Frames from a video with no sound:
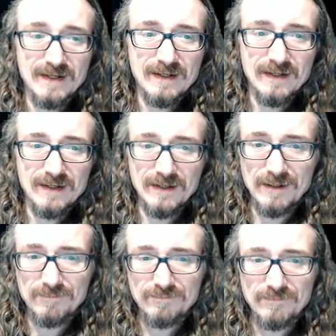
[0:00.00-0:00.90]

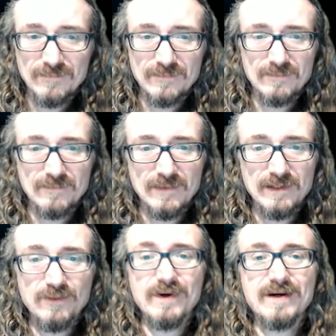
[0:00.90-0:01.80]
um, you
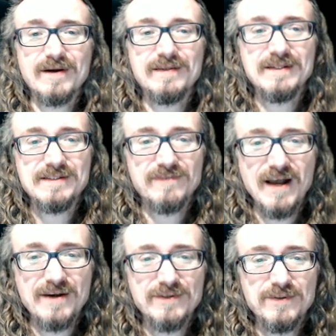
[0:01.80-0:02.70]
know, what are these
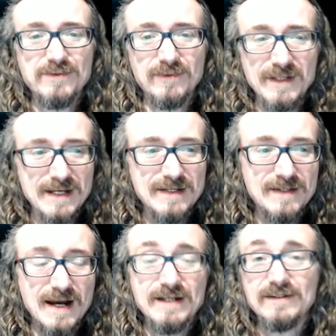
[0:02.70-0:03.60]
value-laden
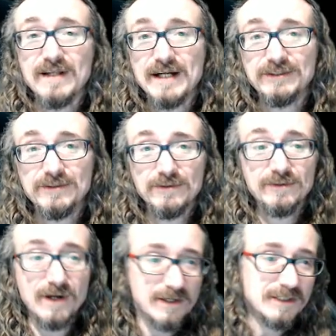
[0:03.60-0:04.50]
ideological
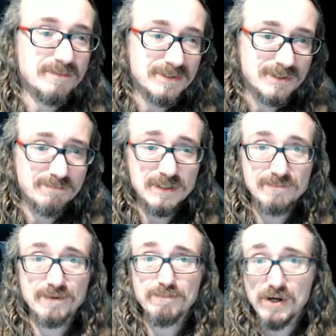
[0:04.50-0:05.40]
arguments being
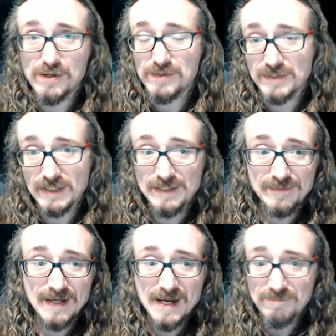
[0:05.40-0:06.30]
proposed in
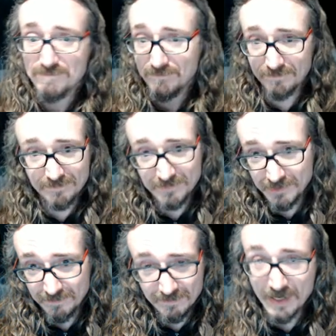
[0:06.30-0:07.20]
that
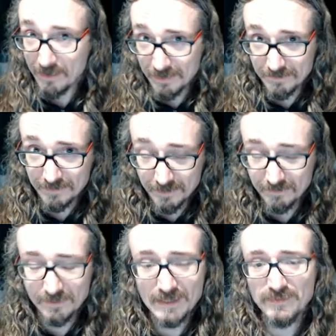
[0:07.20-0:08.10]
narrative or
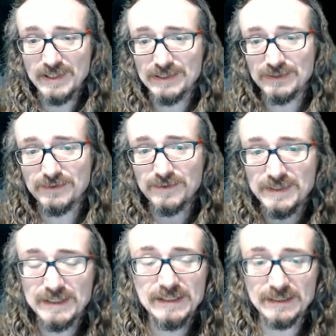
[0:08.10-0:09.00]
whatever that
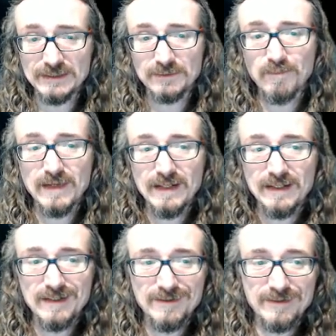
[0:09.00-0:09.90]
story is?
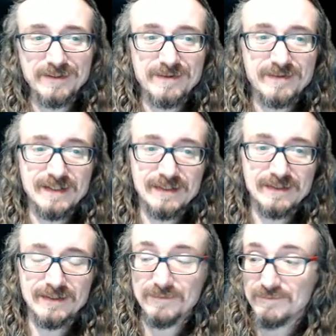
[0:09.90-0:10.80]
And you'll either think
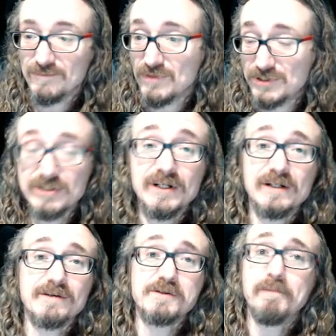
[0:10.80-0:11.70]
uh, it's good
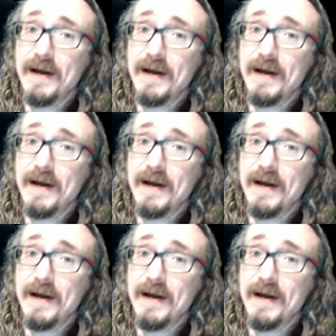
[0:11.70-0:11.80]
or it's bad.